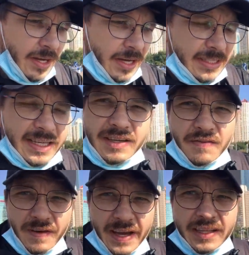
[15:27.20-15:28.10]

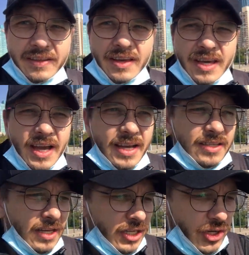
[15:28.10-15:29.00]
disinfect the
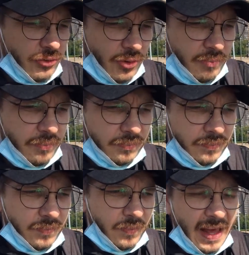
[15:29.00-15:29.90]
CT room
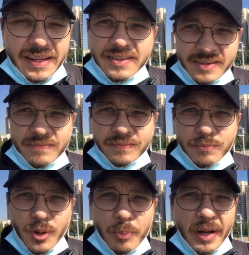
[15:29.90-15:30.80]
that
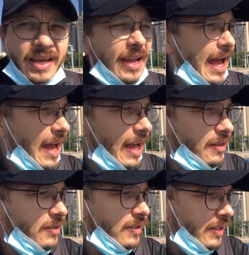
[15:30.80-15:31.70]
properly, and
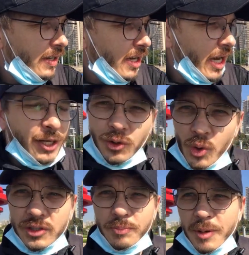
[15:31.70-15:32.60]
it
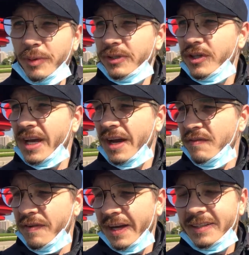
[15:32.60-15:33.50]
caused people to get
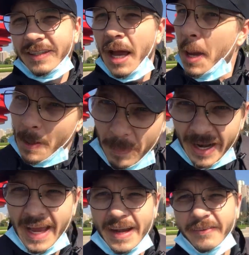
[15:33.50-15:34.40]
infected. But
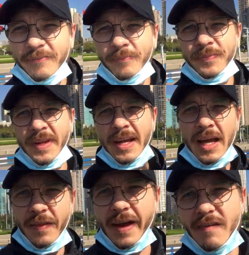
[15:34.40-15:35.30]
again,
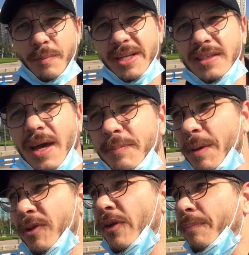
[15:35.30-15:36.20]
the government stepped
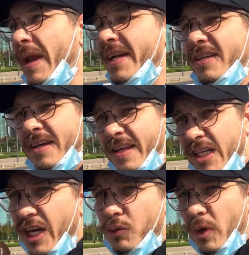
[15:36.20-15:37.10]
up to the plate. They
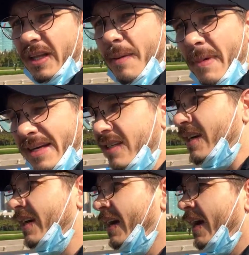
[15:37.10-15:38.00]
did what they must
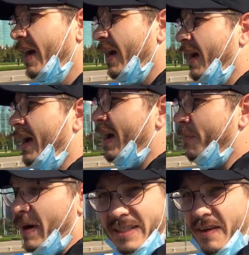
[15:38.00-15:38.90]

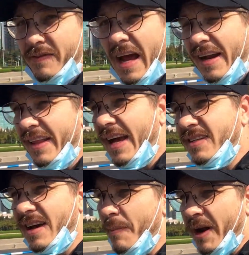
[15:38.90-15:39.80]
have done at that
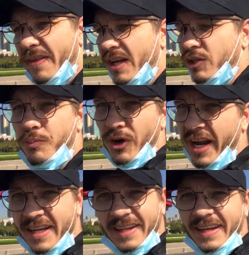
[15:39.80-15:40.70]
time, and I think it's
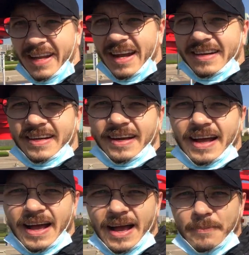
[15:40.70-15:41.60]
brilliantly done.
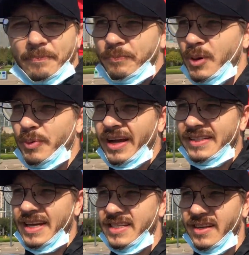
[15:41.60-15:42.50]
People are
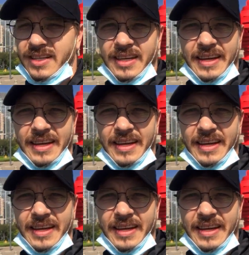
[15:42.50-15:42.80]
tested.